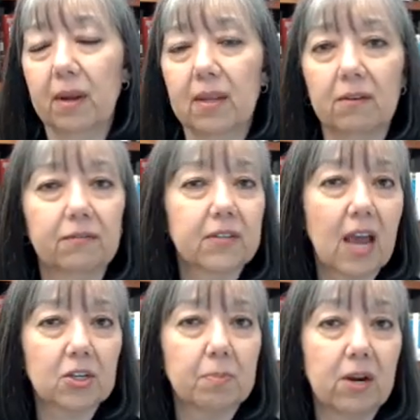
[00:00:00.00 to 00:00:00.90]
give
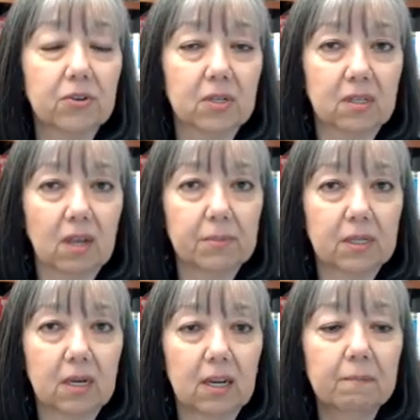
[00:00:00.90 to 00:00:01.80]
taxpayers a
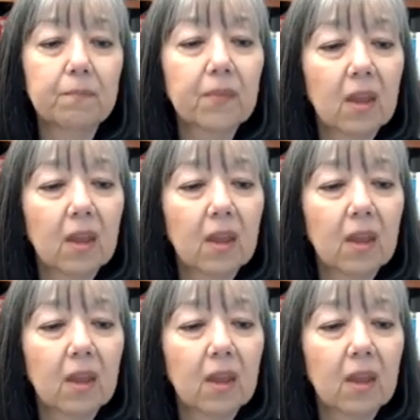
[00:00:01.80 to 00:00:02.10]
subsidy